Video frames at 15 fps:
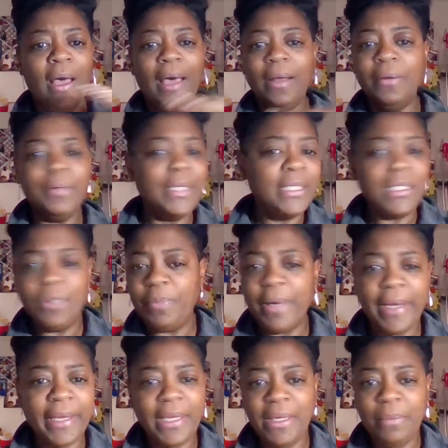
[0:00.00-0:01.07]
I don't need to
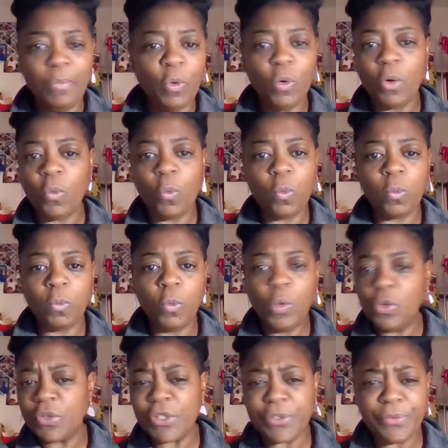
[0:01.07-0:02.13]
buy any more
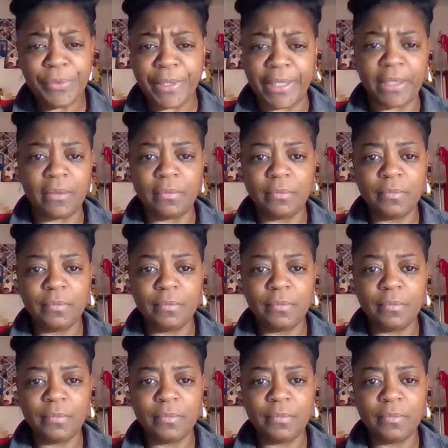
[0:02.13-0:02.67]
wool suiting.